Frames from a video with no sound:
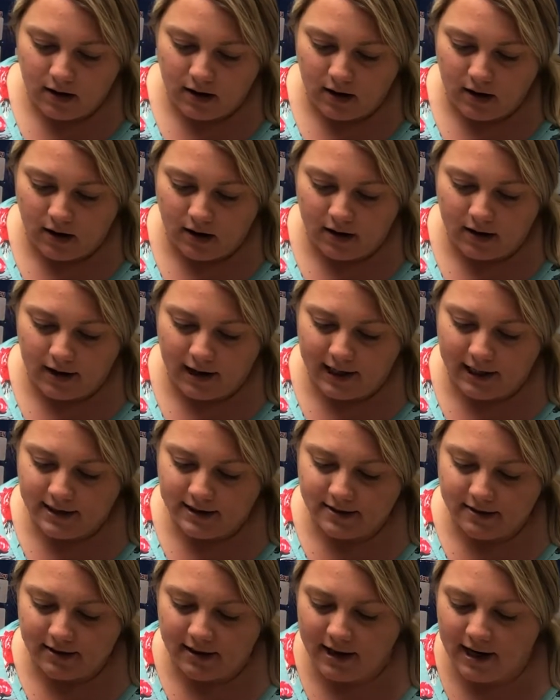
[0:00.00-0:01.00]
All right,
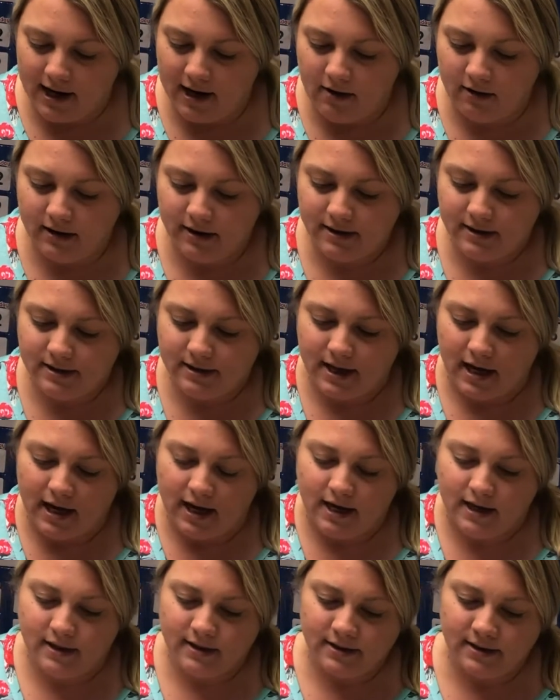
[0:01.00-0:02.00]
so now it
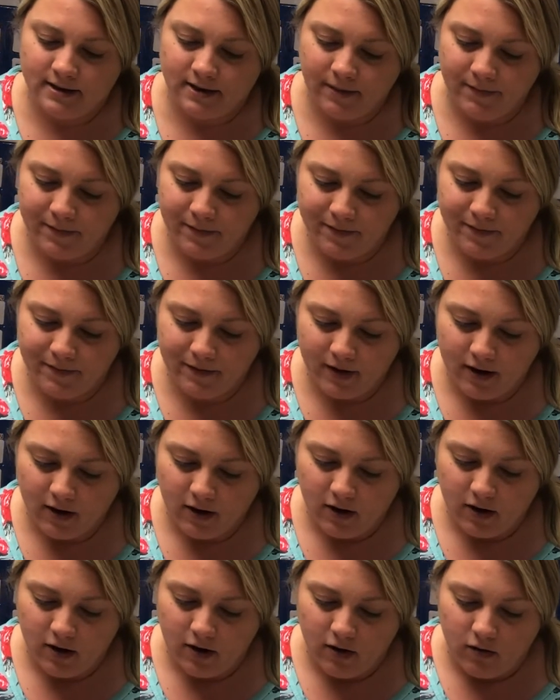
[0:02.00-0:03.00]
says,
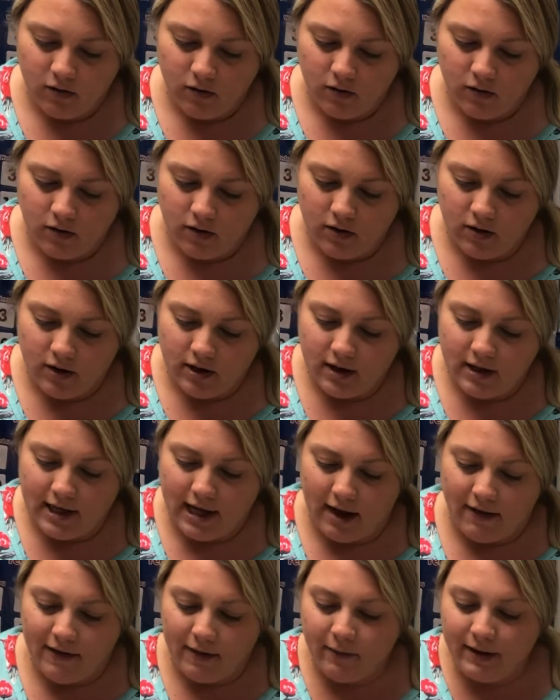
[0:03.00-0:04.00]

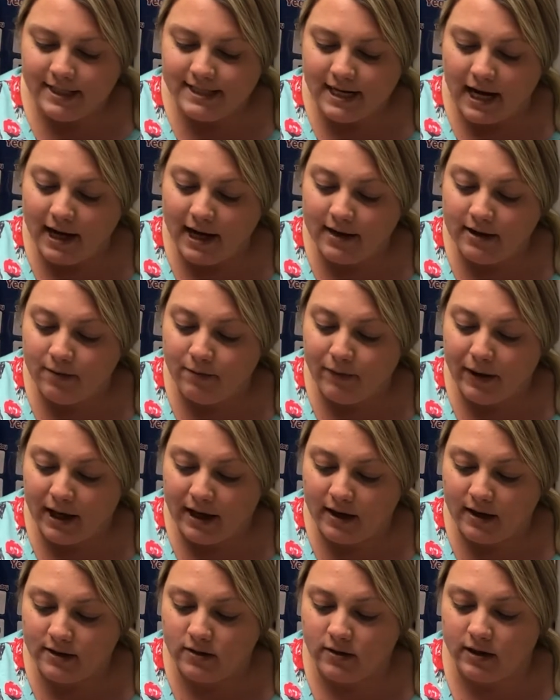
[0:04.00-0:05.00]
now that we dyed the
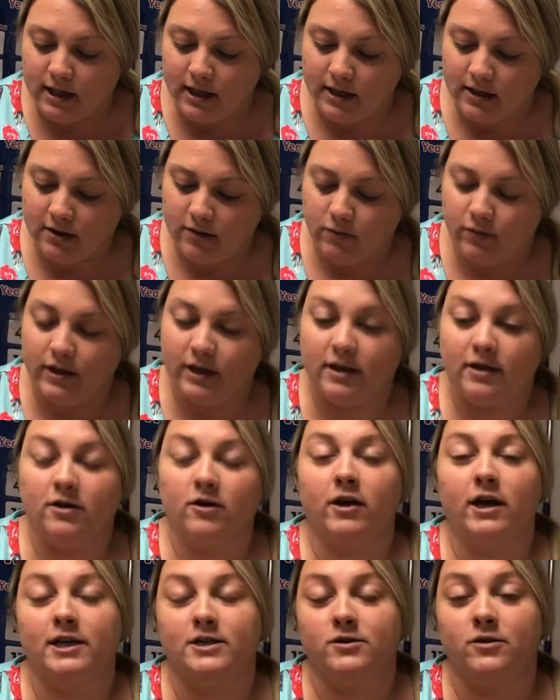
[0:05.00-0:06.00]
baking soda,
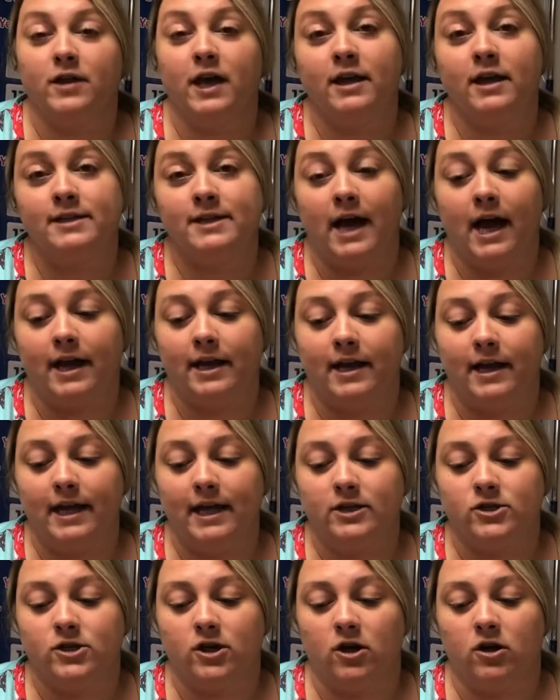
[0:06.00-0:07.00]
okay, so they dyed it
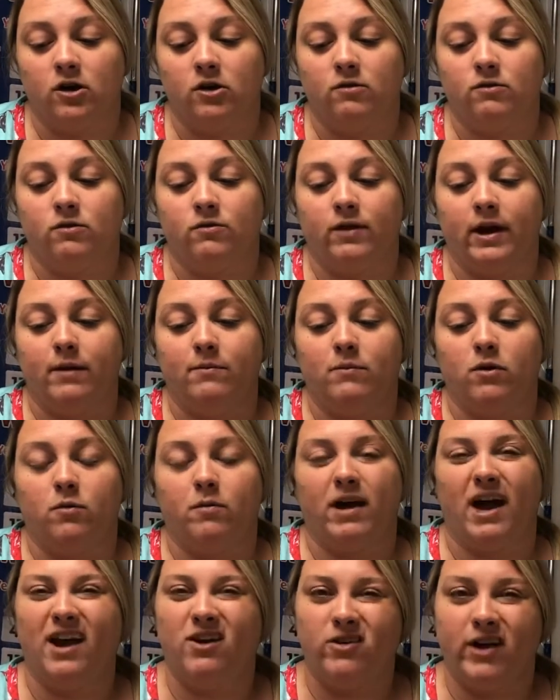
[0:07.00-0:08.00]
each color of the rainbow, but
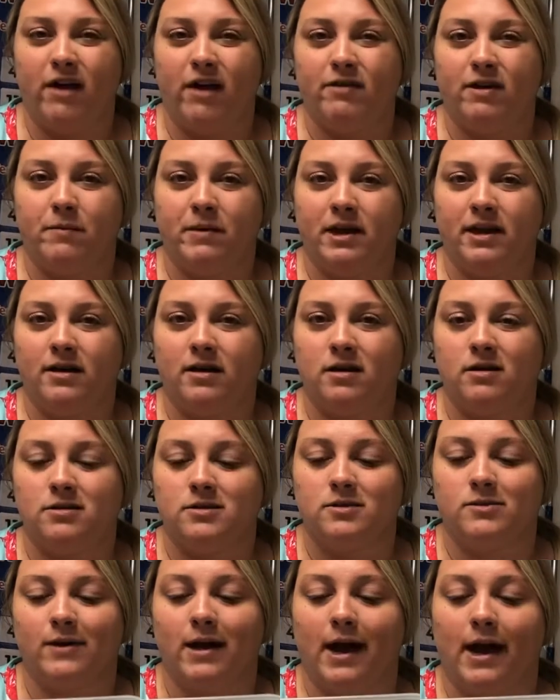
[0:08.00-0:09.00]
I don't have that many colors,
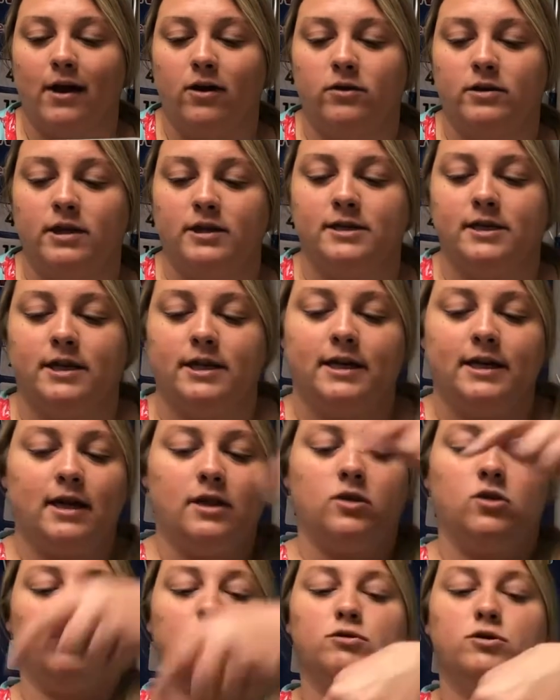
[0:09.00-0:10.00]
so I only did
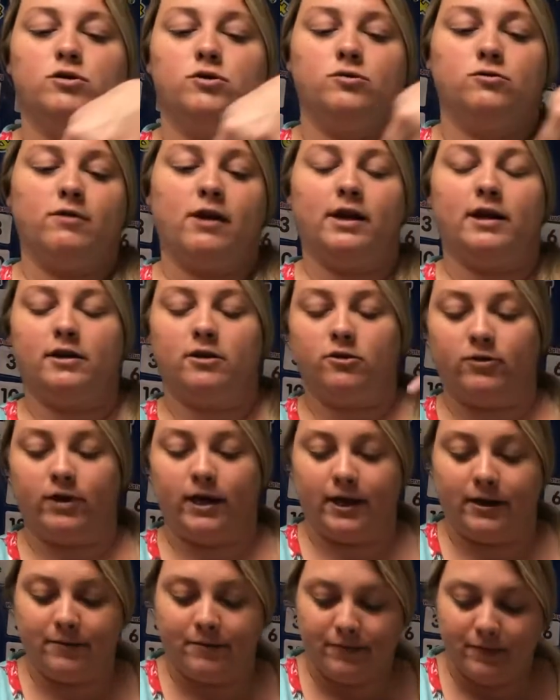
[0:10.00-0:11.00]
yellow, blue, red, and green.